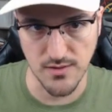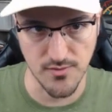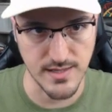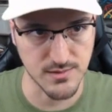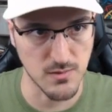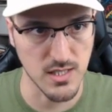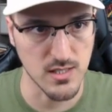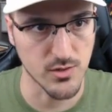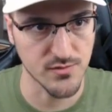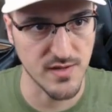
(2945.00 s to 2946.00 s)
to have that
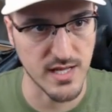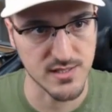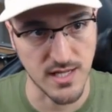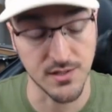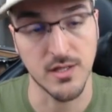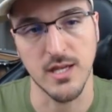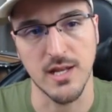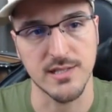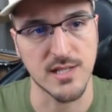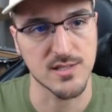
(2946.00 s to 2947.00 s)
many artifacts. And
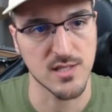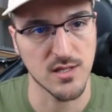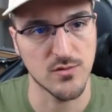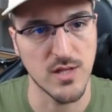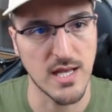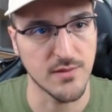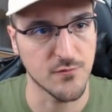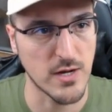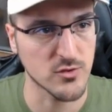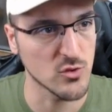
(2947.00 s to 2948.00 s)
again, as I said, they
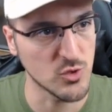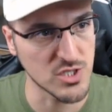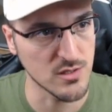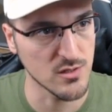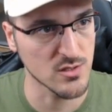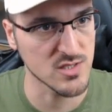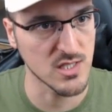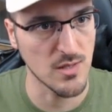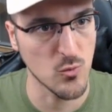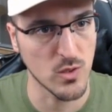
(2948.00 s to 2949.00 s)
had Factory, which I did not
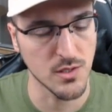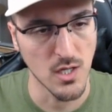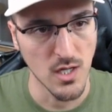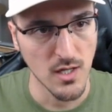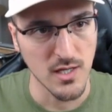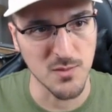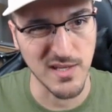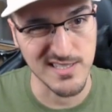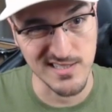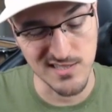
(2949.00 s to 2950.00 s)
see game 1. It
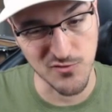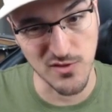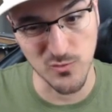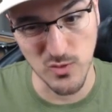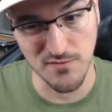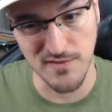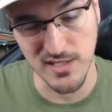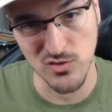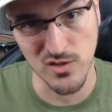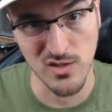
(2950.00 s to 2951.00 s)
makes sense for them to have
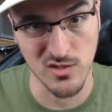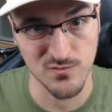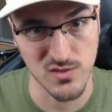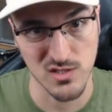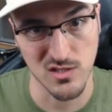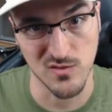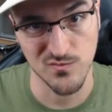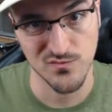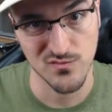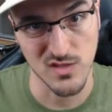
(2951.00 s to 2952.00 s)
Factory though,
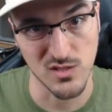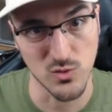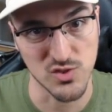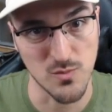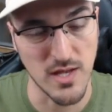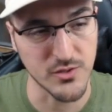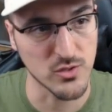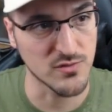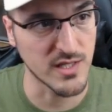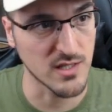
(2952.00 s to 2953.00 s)
so it was a
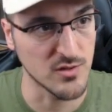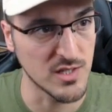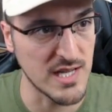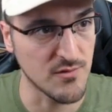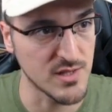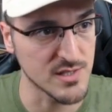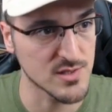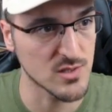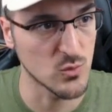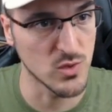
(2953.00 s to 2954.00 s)
matter of like, the Nev
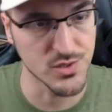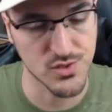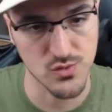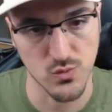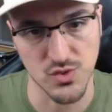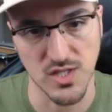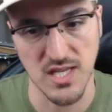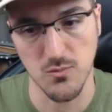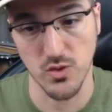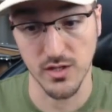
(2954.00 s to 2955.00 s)
disc was the
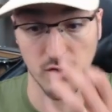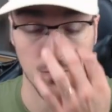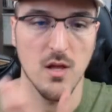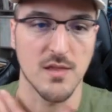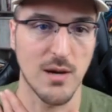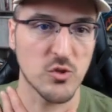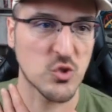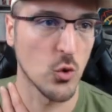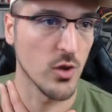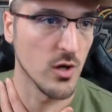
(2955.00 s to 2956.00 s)
game breaker. That was
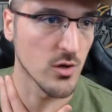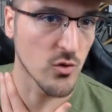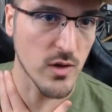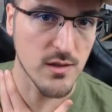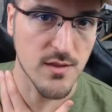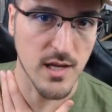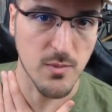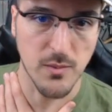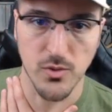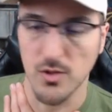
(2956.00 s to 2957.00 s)
cool though, great deck
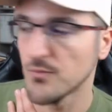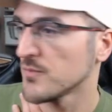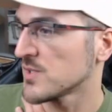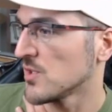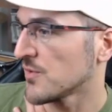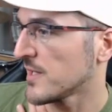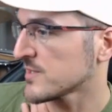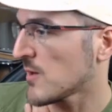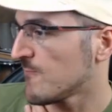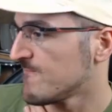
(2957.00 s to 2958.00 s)
by Paul. See you for the
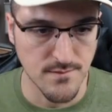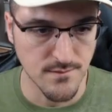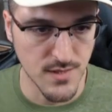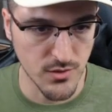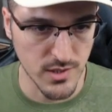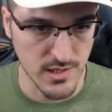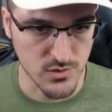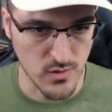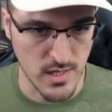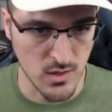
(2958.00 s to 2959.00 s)
last round. Very
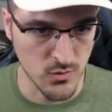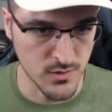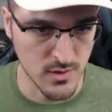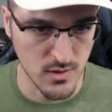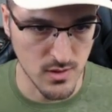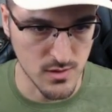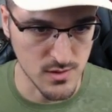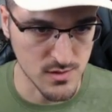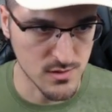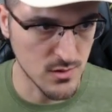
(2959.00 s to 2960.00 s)
last round, and
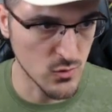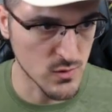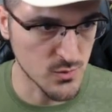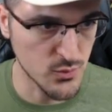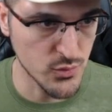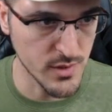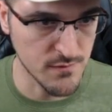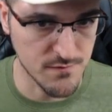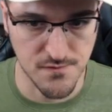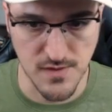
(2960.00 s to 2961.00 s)
this looks pretty
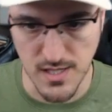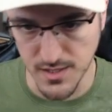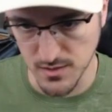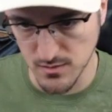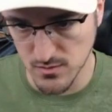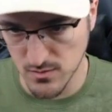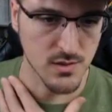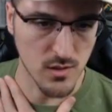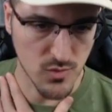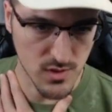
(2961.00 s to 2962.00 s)
fine. Let's
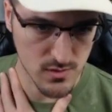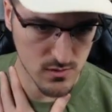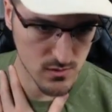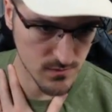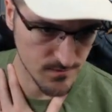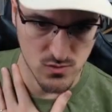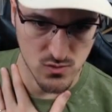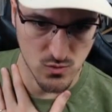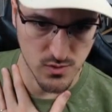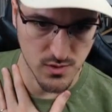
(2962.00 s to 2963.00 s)
keep this.
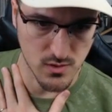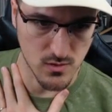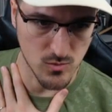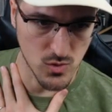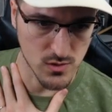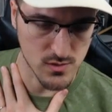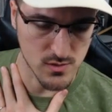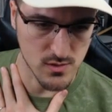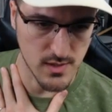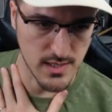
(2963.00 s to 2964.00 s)
So we're gonna go
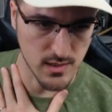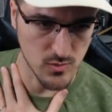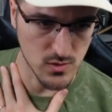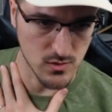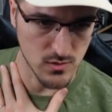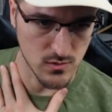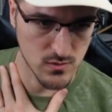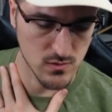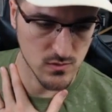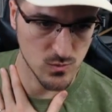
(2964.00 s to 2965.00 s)
Mox
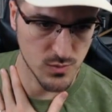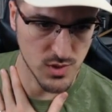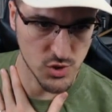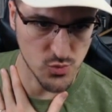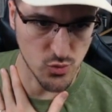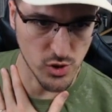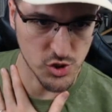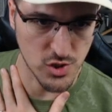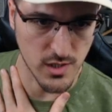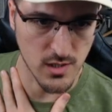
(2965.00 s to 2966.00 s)
Diamond, Pitch
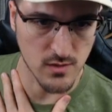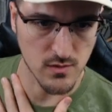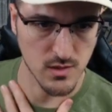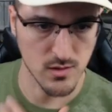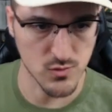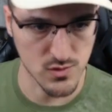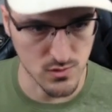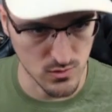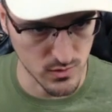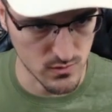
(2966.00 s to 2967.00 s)
Brushland, and I'm just
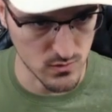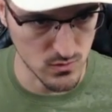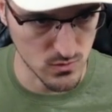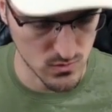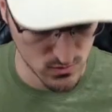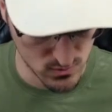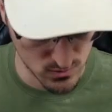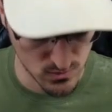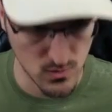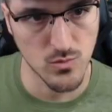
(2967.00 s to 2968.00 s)
going to
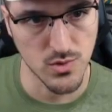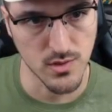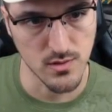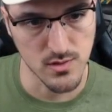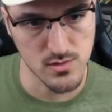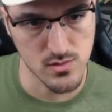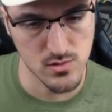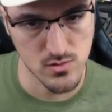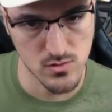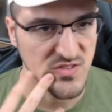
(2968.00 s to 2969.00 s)
play
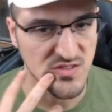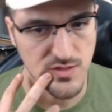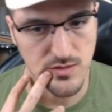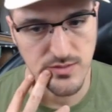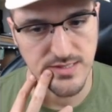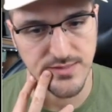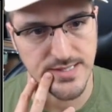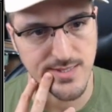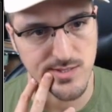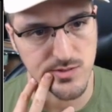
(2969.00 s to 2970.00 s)
this. If they don't have an
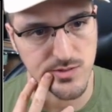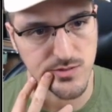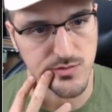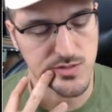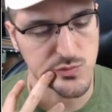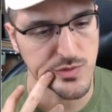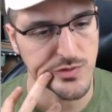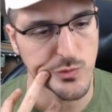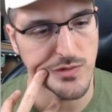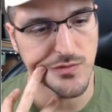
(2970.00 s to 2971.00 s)
answer to this
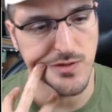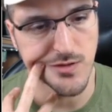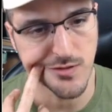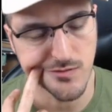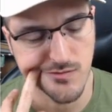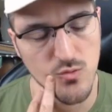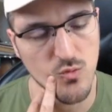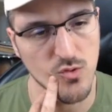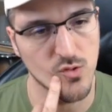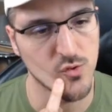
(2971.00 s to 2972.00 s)
Weather Wayfarer,
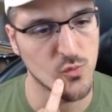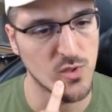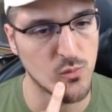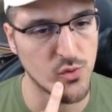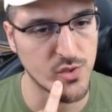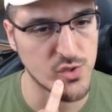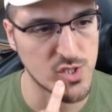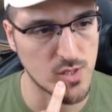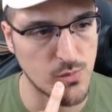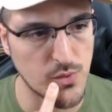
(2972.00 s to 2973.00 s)
we're going to be in pretty good
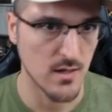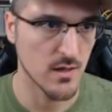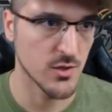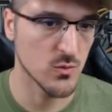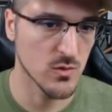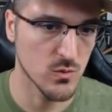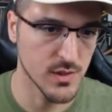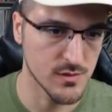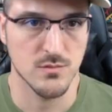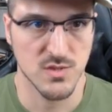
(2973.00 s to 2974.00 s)
shape. Llanowar
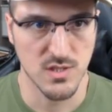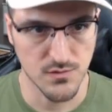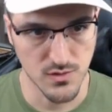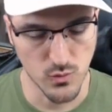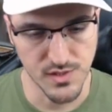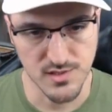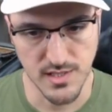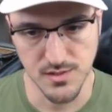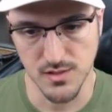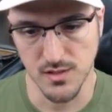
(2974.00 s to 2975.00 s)
Waste. Definitely
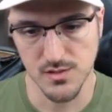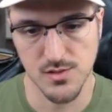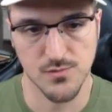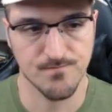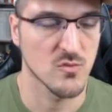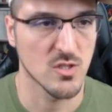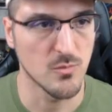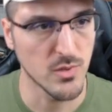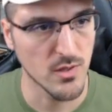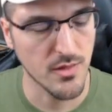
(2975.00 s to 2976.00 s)
Wasteland in this.
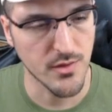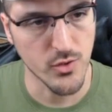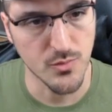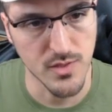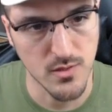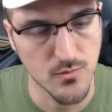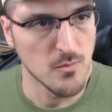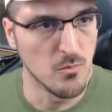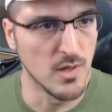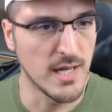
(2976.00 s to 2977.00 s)
Cabal Therapy.
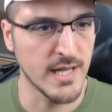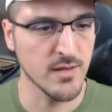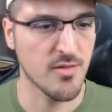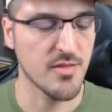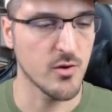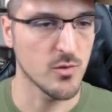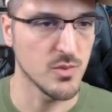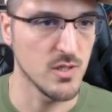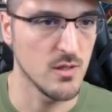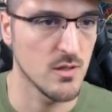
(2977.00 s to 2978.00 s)
Blind
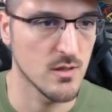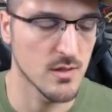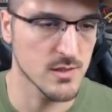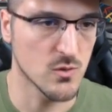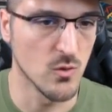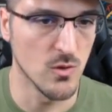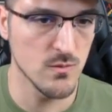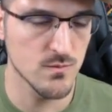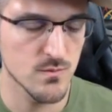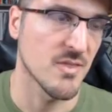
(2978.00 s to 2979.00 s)
Therapy. That's
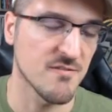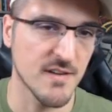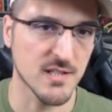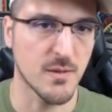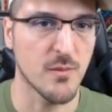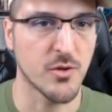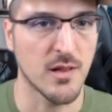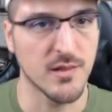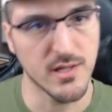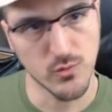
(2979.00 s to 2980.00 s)
cool. The fact that my
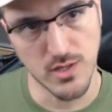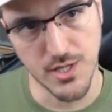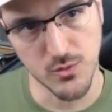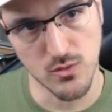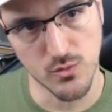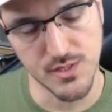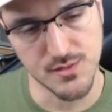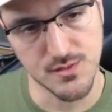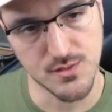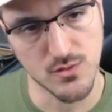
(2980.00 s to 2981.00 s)
opponent led with Llanowar
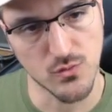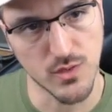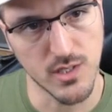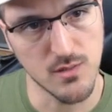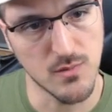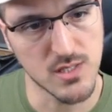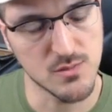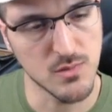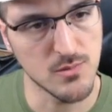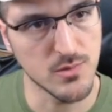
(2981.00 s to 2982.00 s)
Wastes really
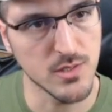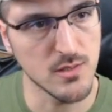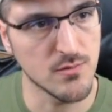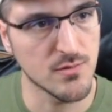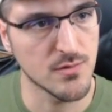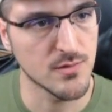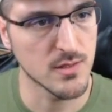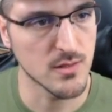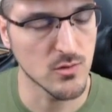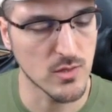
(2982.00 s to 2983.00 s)
makes me believe
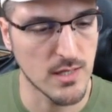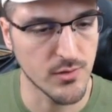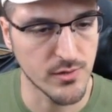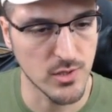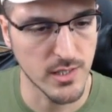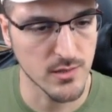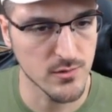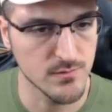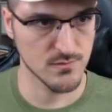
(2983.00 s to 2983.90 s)
that they don't have another land.